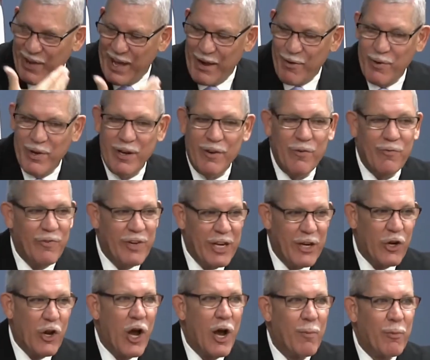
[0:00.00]
a veteran in
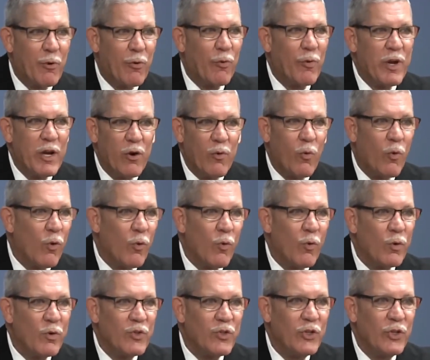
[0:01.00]
Vietnam, Korea, World
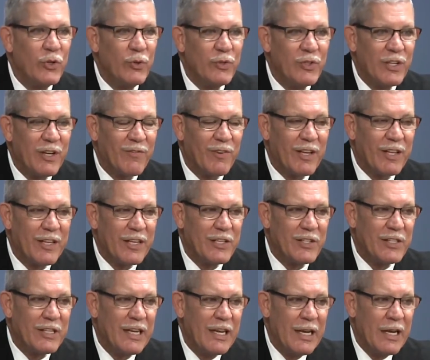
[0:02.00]
War II, and stuff like
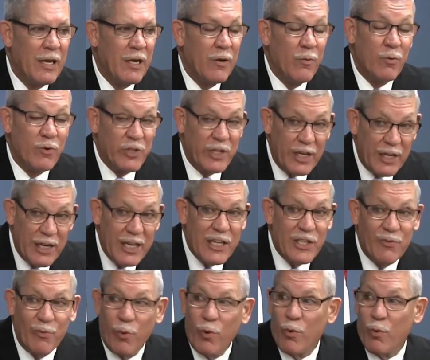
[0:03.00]
this. We're seeing
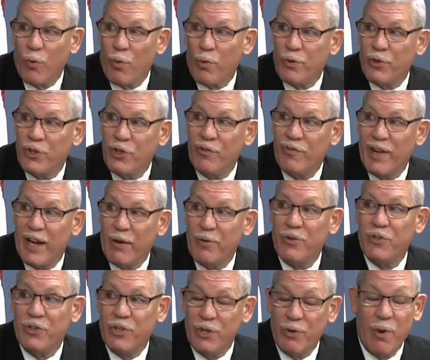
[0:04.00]
less World War II
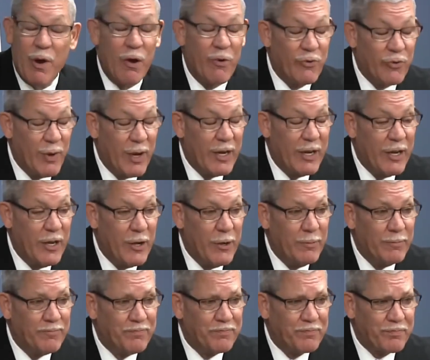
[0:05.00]
veterans too. Also, true, I
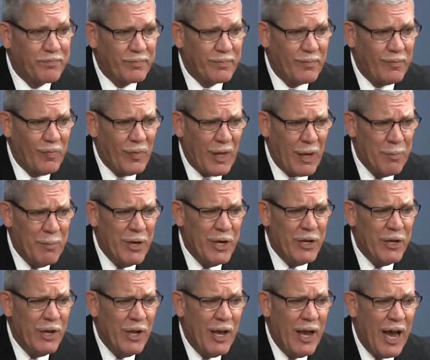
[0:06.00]
know. True.
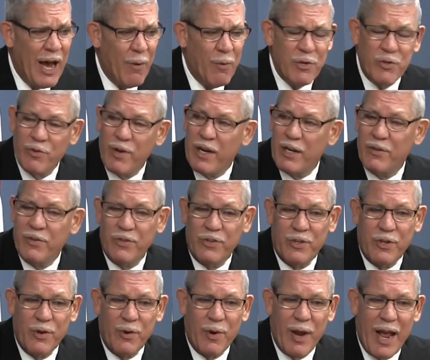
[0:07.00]
But I always try to
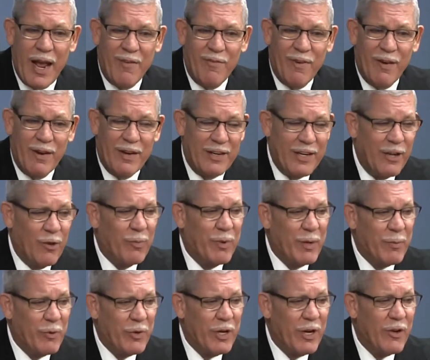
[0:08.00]
er, tell
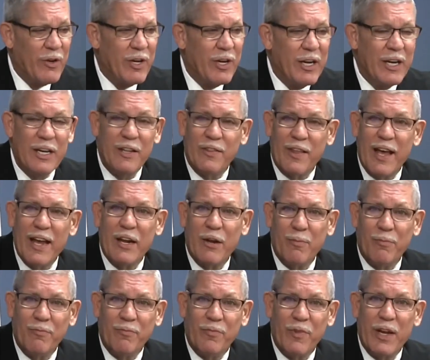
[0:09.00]
people, you know, you need to thank
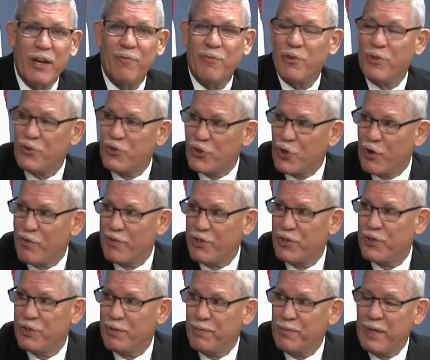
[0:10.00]
them, thank them for the
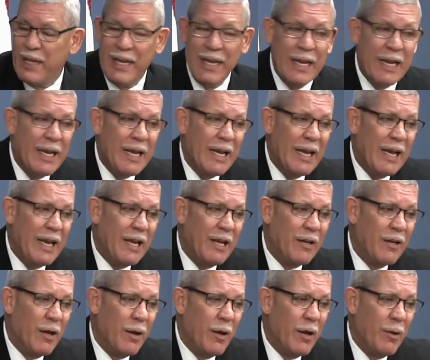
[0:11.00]
service. Yeah, absolutely.
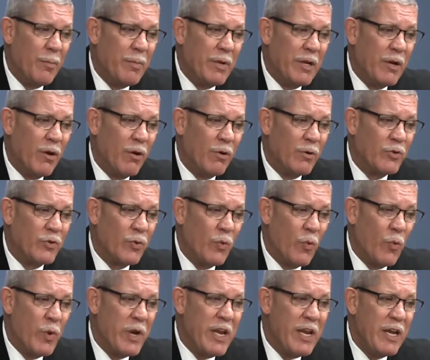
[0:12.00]
And uh, because
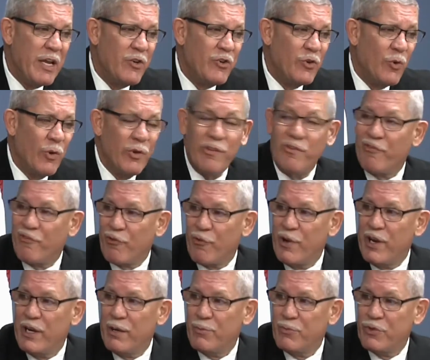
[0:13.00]
we enjoy the
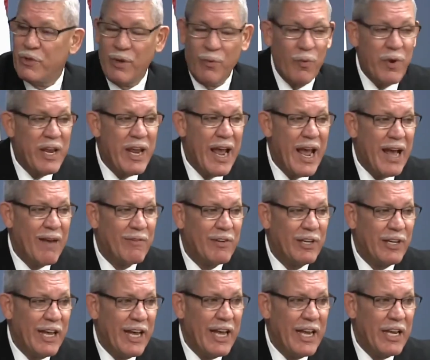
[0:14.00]
freedoms that we have
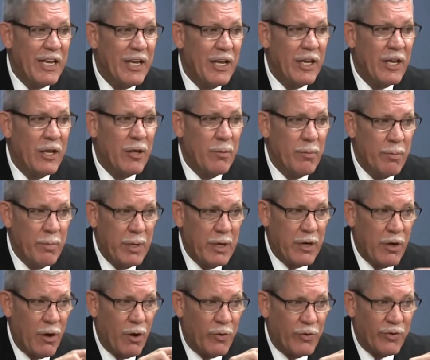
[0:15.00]
today
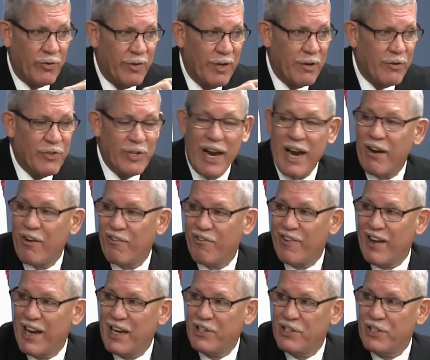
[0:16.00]
because of their
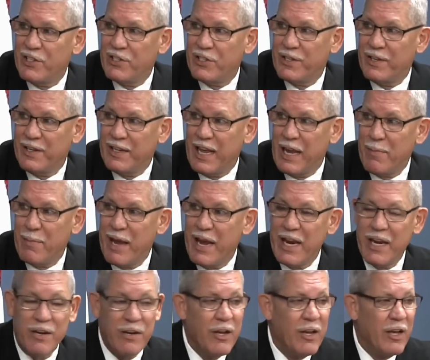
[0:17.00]
sacrifices that they
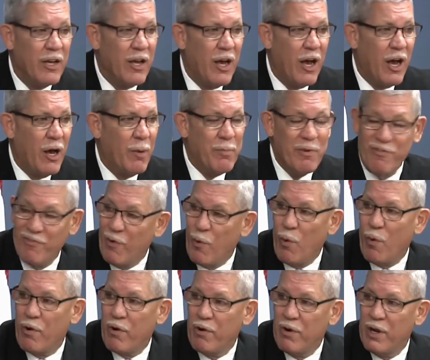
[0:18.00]
made uh,
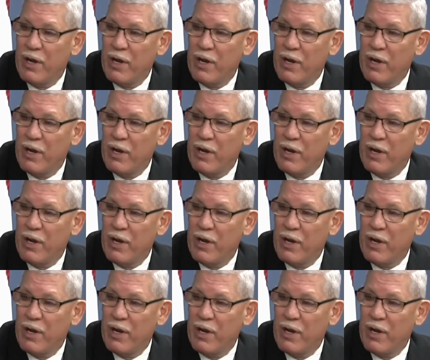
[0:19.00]
before.